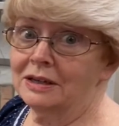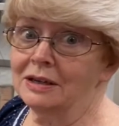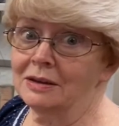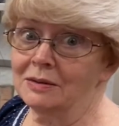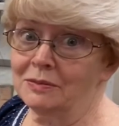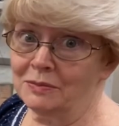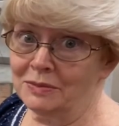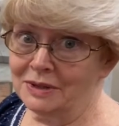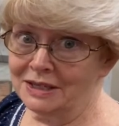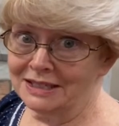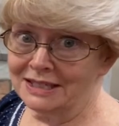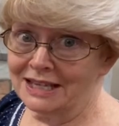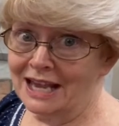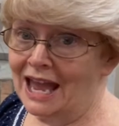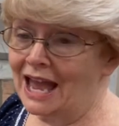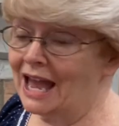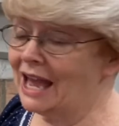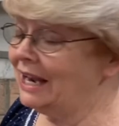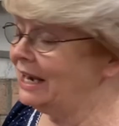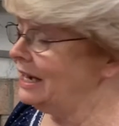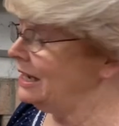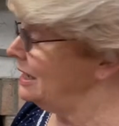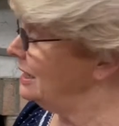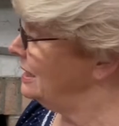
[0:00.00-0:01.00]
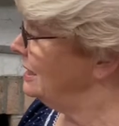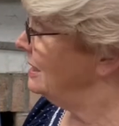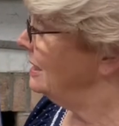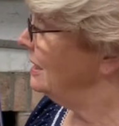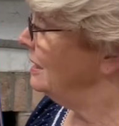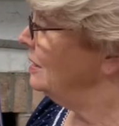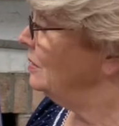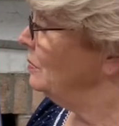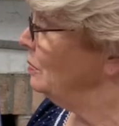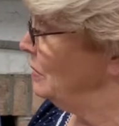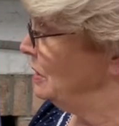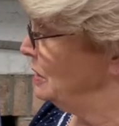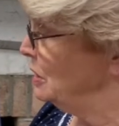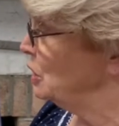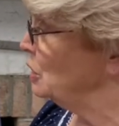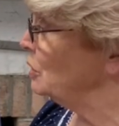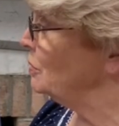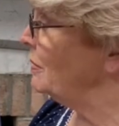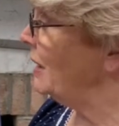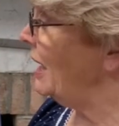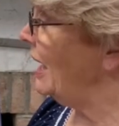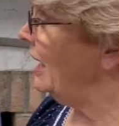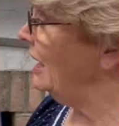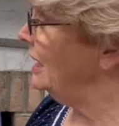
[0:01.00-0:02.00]
Miss Hattie, Mr.
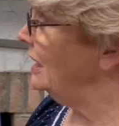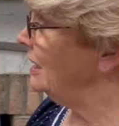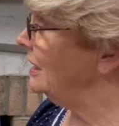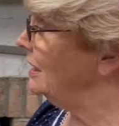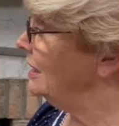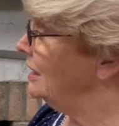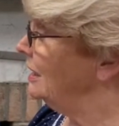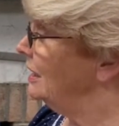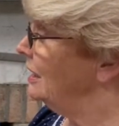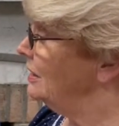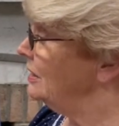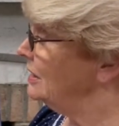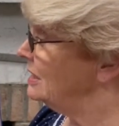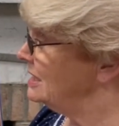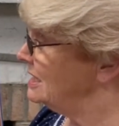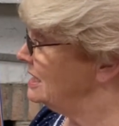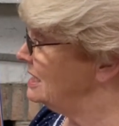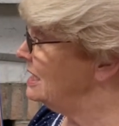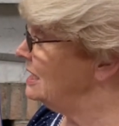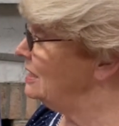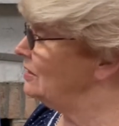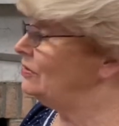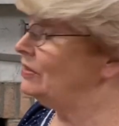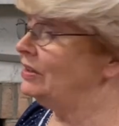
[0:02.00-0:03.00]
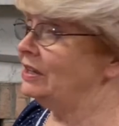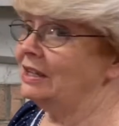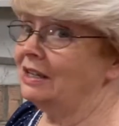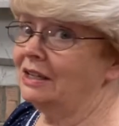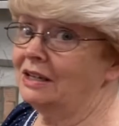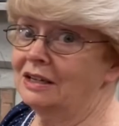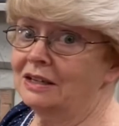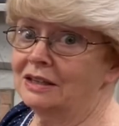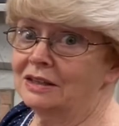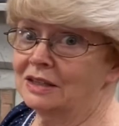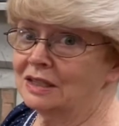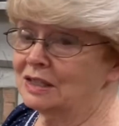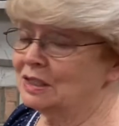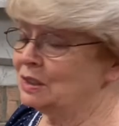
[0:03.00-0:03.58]
Matty, the TV, the